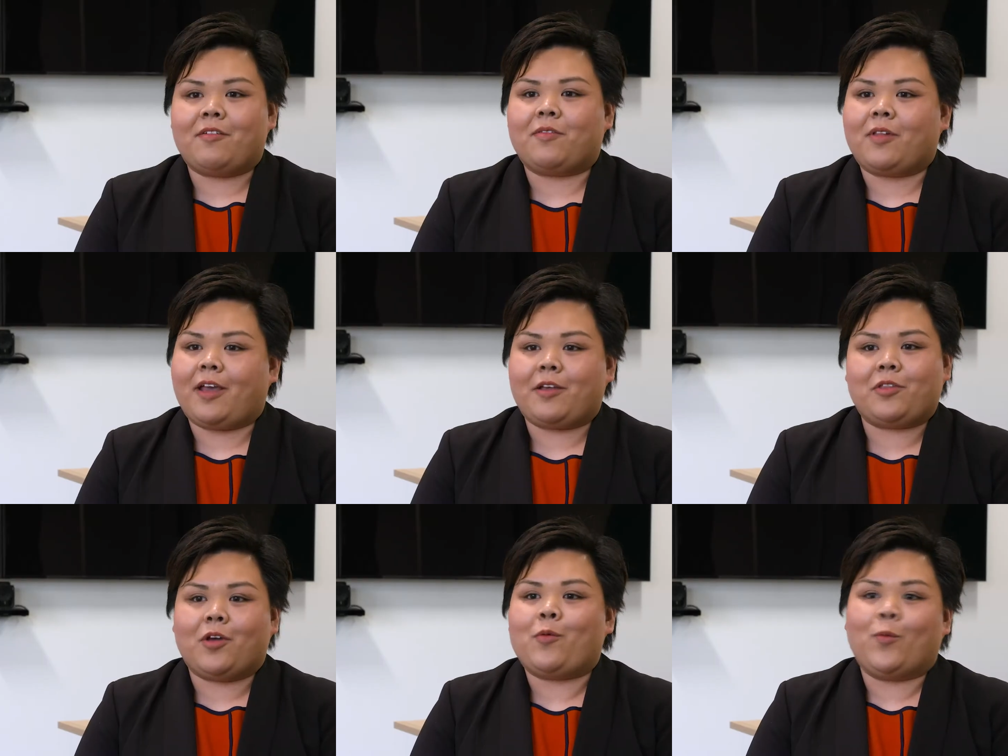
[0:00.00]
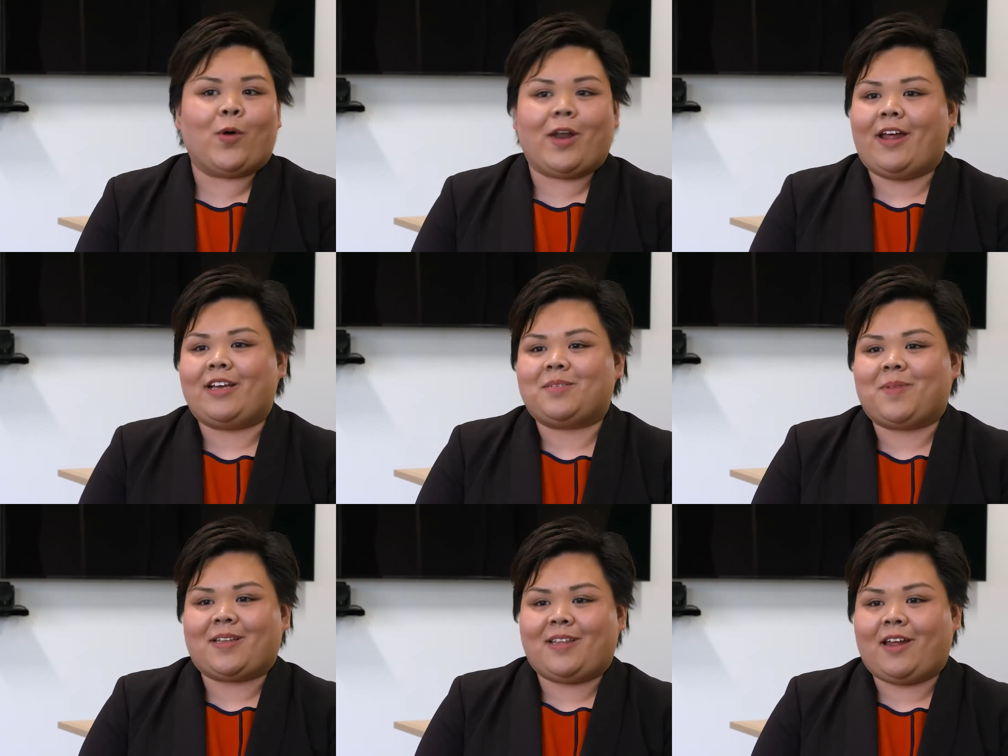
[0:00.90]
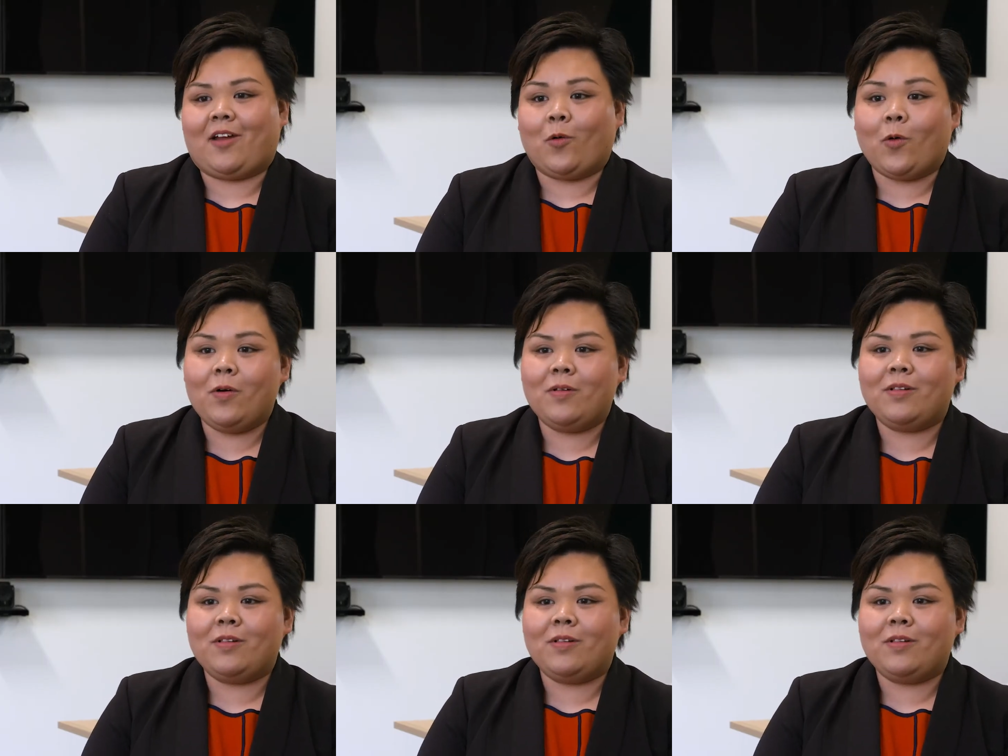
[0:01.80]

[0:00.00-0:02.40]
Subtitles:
of like not what I expected at all.